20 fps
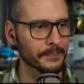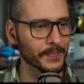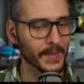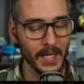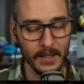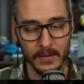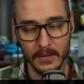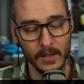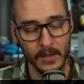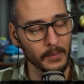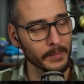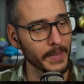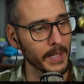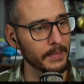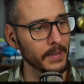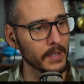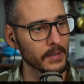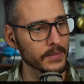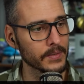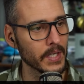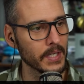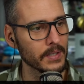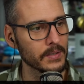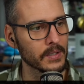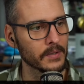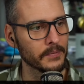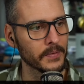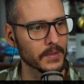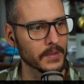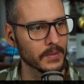I don't know. Maybe it'll change in
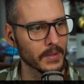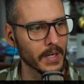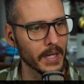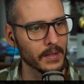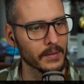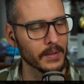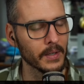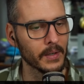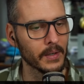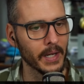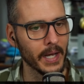the future. I don't know.